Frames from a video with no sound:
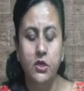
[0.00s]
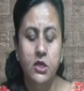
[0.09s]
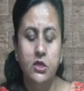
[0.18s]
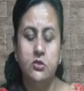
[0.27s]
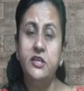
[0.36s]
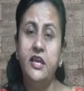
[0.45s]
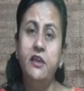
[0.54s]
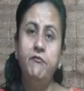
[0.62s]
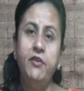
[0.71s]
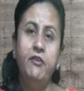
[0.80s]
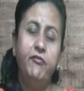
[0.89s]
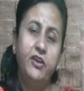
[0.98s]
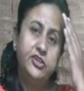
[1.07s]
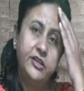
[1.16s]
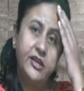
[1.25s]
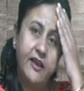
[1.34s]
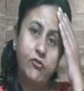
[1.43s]
So same way,
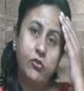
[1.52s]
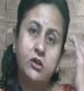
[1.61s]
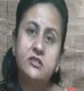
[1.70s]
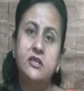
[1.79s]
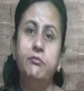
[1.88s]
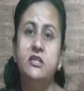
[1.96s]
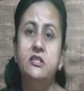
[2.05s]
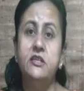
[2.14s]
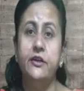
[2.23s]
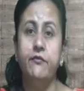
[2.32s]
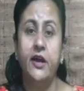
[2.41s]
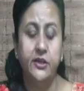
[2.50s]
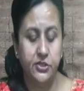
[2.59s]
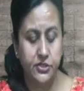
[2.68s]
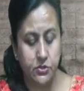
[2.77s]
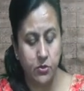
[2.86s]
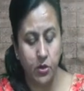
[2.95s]
friction has got some
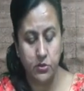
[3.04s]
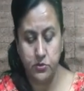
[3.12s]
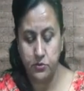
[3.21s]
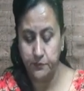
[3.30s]
disadvantages also.